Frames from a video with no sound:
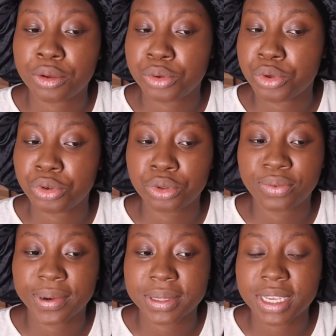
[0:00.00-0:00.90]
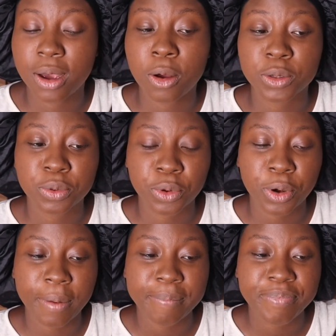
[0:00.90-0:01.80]
Union Youth Volunteer Course
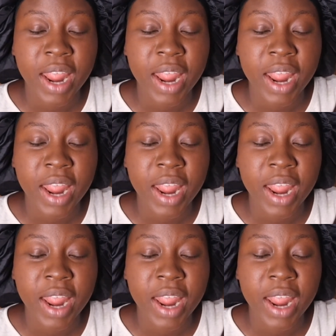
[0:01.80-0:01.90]
Program.